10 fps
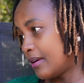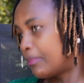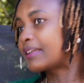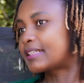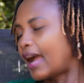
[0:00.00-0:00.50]

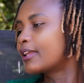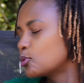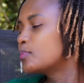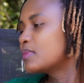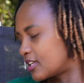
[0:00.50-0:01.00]
But yes. I
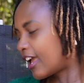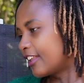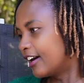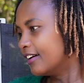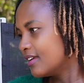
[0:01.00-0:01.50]
do miss
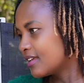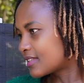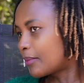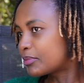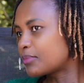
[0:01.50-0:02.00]
Kenya.
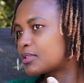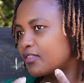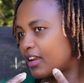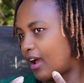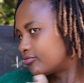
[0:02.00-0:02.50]
Sometimes
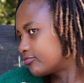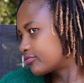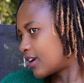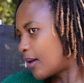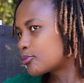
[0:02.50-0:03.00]
even I've
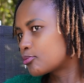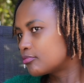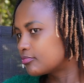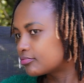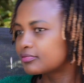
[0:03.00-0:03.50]
come
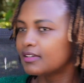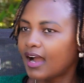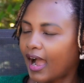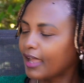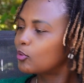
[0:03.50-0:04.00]
to,
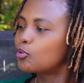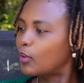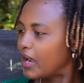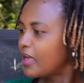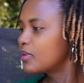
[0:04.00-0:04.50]
I cook,
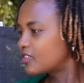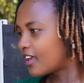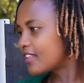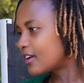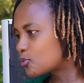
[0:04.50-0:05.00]
when I miss
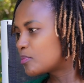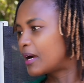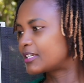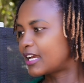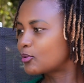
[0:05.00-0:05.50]
Kenya too
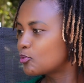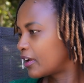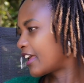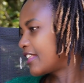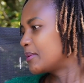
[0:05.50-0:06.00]
much, I
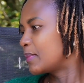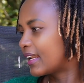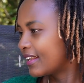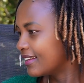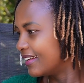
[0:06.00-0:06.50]
cook Kenyan
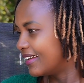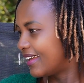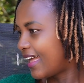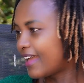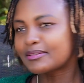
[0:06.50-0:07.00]
meal.
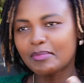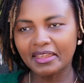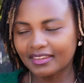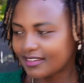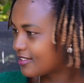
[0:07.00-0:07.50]
And
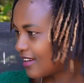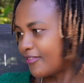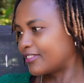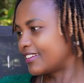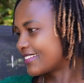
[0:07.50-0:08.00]
my kids
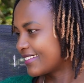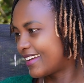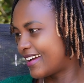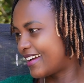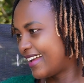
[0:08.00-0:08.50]
love it.
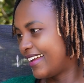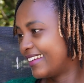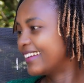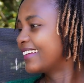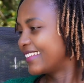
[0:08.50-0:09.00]
Oh yes,
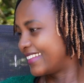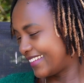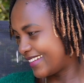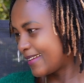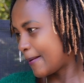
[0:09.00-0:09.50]
and I
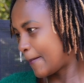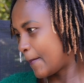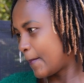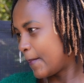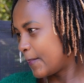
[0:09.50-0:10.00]
imagine
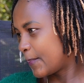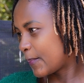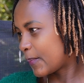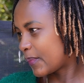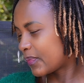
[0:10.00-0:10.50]
also
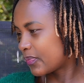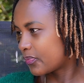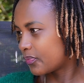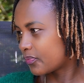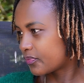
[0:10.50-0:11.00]
it's
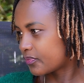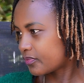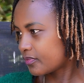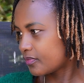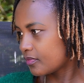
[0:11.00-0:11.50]
easy now to
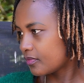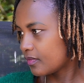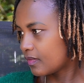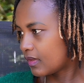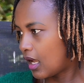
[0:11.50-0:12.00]
communicate
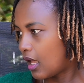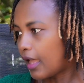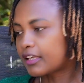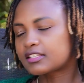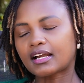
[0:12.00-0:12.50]
from home. You
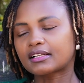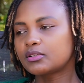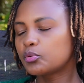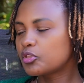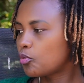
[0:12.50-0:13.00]

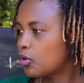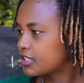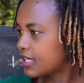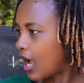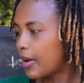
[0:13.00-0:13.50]
exactly with this.
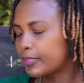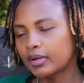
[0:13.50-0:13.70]
WhatsApp.